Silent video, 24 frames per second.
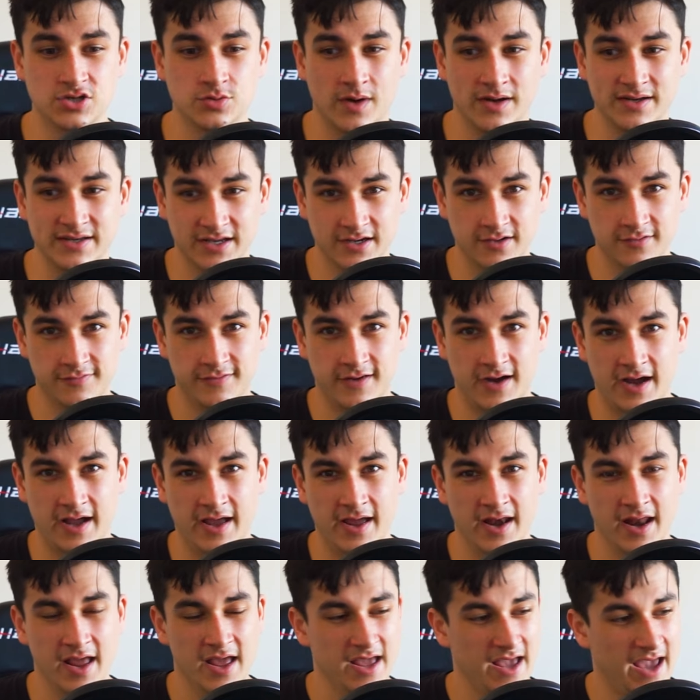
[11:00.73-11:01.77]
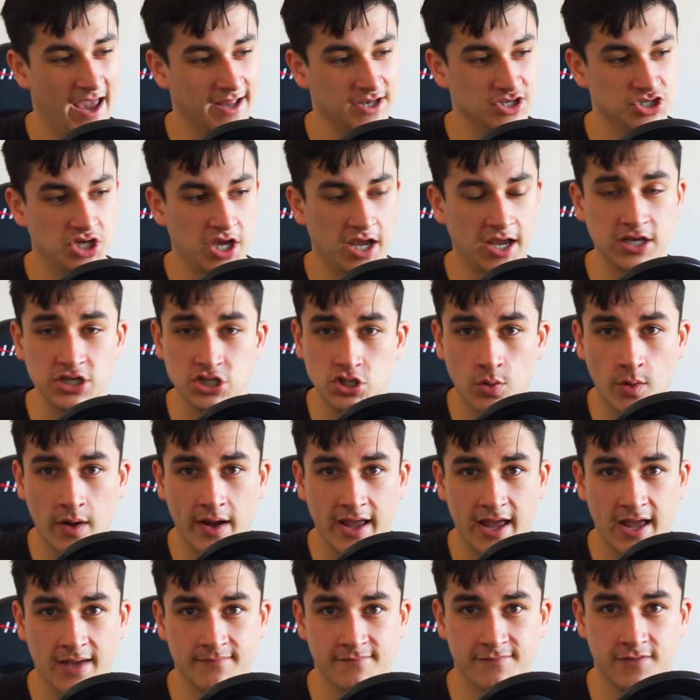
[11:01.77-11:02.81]
to identify it and change who I
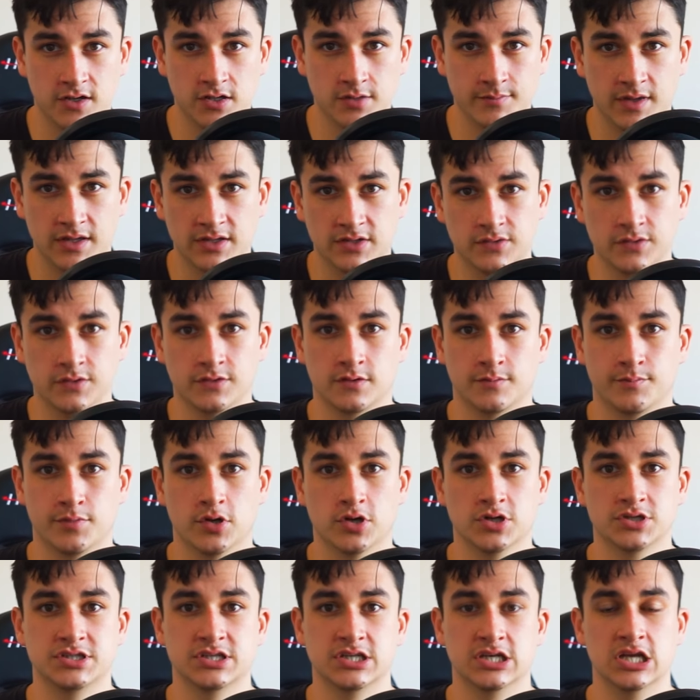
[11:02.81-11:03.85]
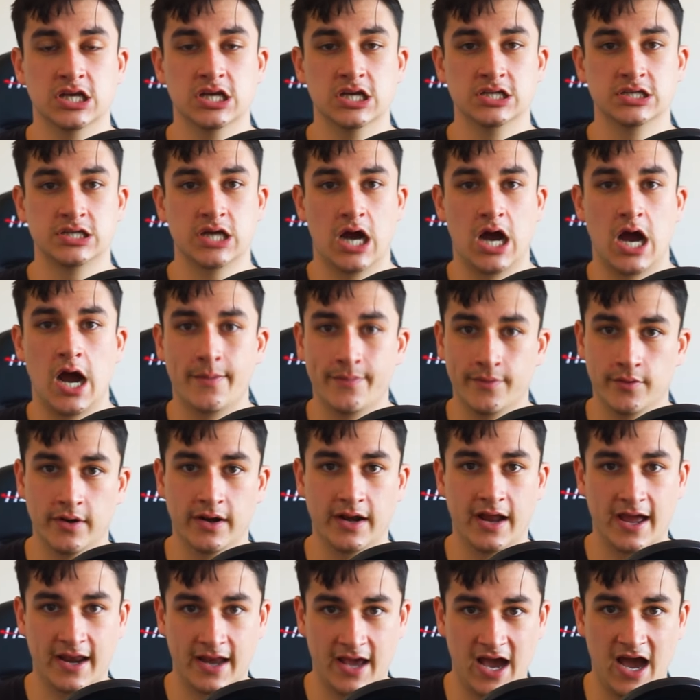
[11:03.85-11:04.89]
am fundamentally as a person to
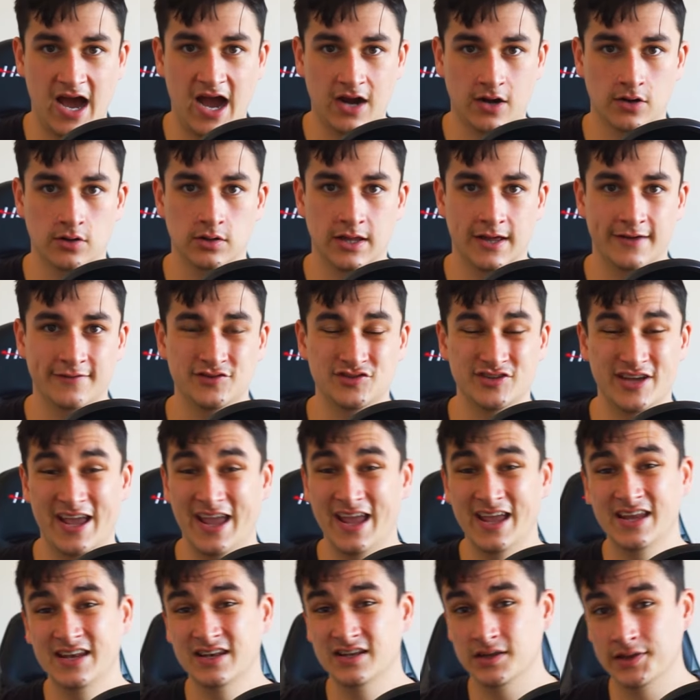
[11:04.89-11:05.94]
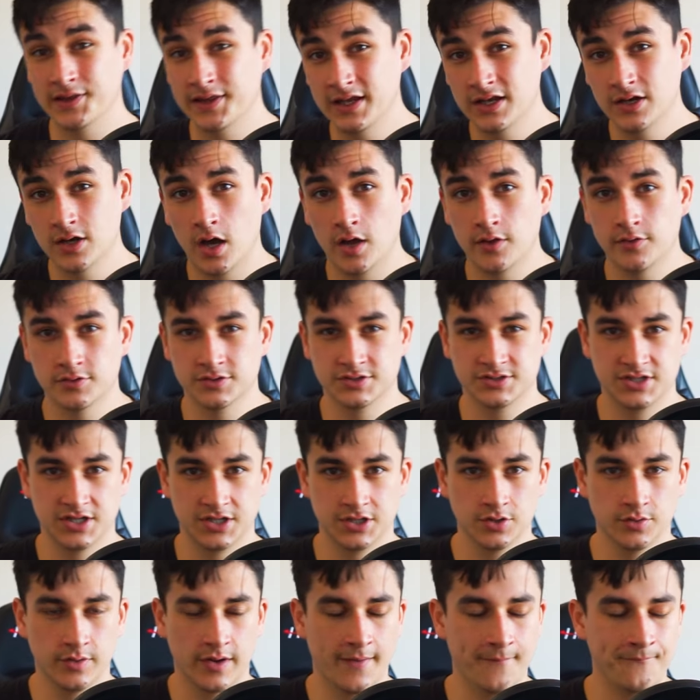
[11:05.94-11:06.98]
operate at a higher level and lead others to
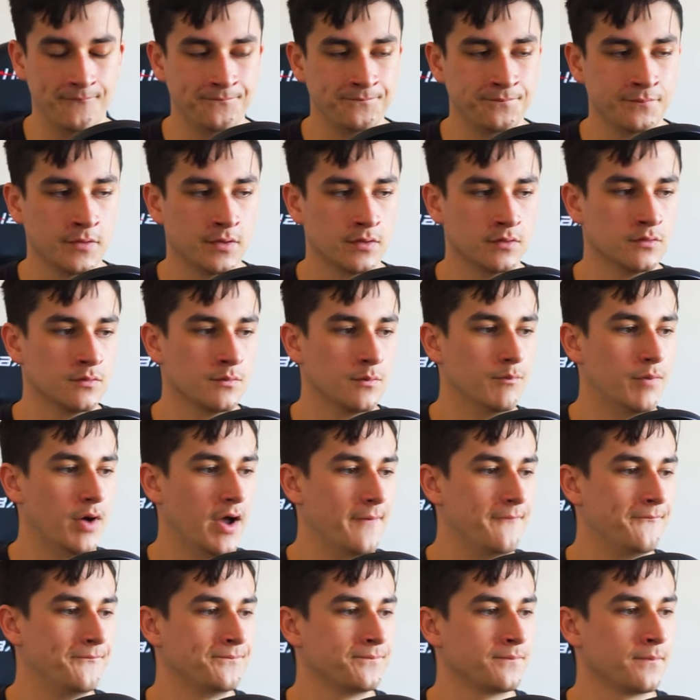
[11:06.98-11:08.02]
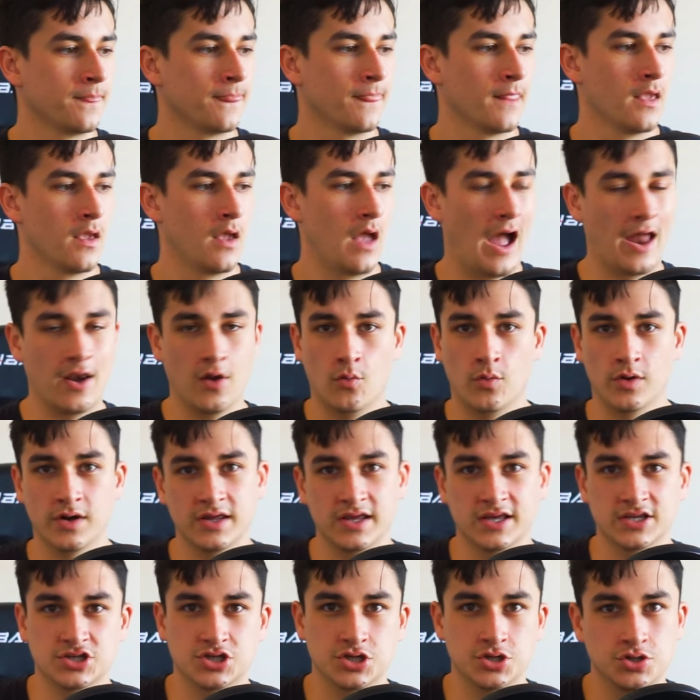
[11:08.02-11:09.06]
do it. But I don't want to
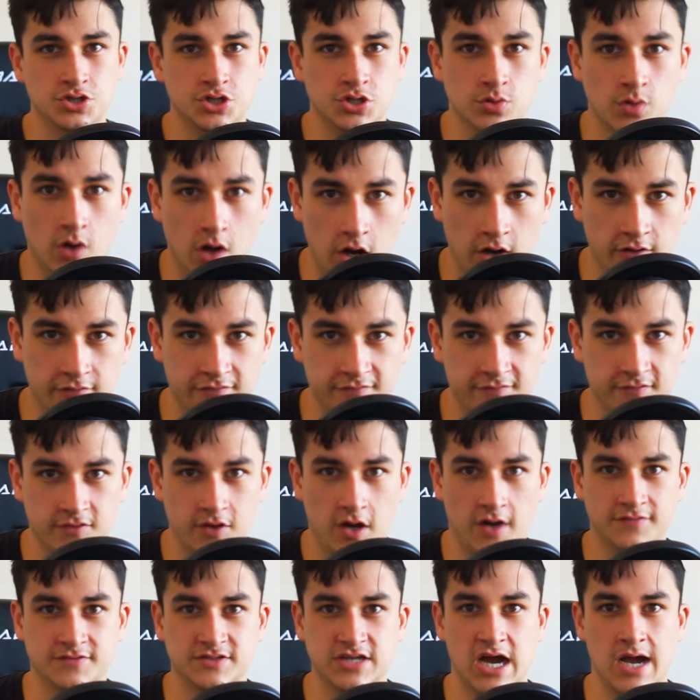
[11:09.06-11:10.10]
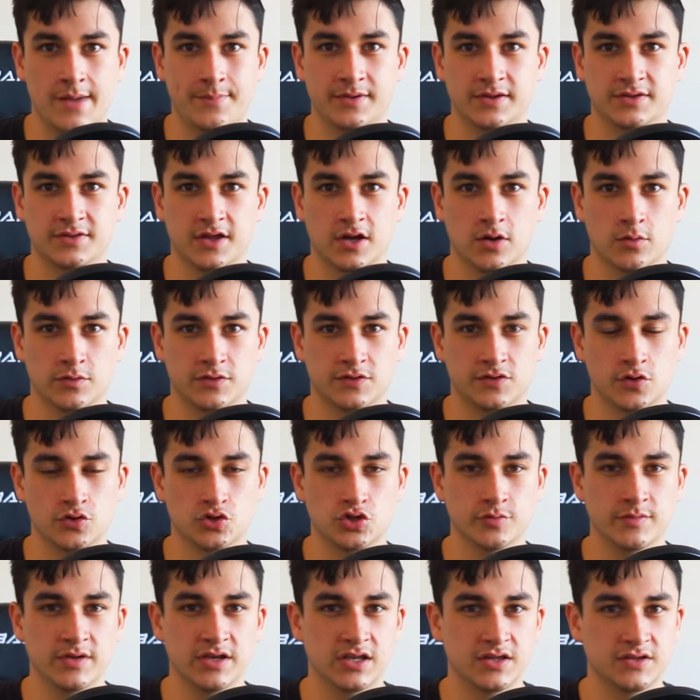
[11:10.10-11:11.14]
get too off topic there with
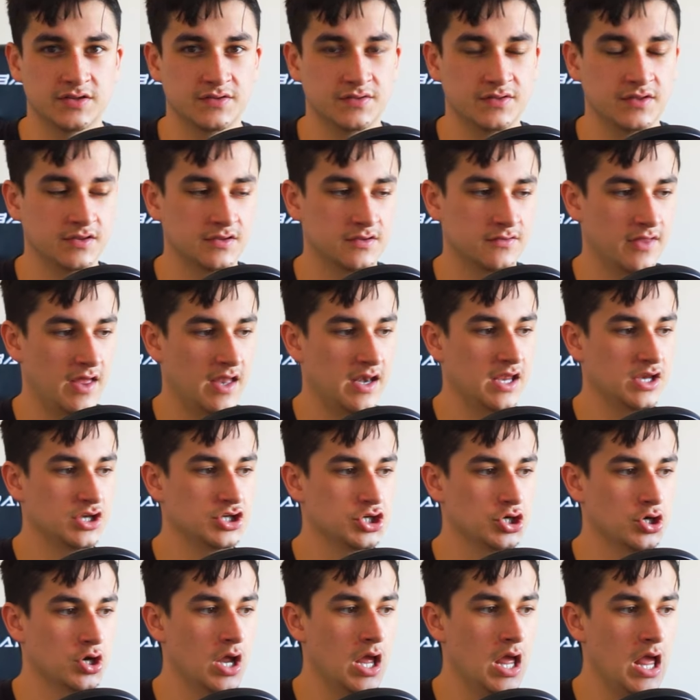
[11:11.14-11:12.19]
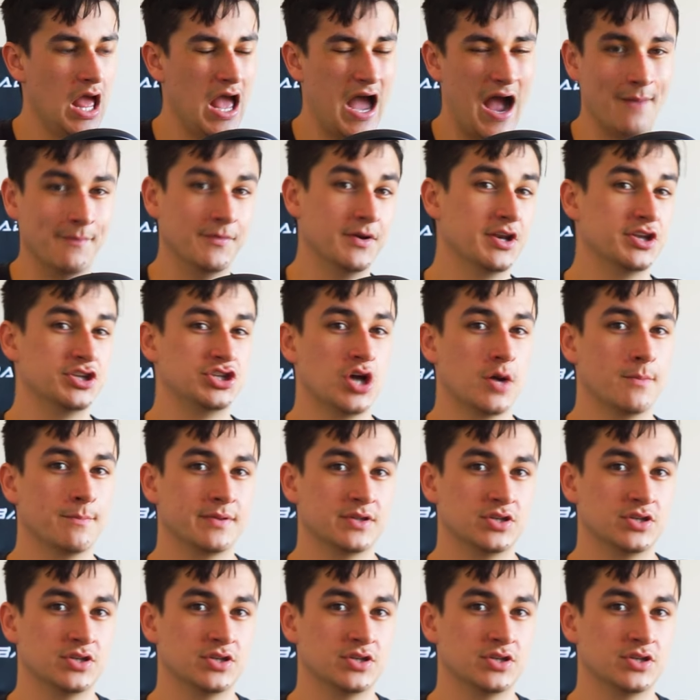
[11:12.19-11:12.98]
social medias and things of that nature. I'm going to jump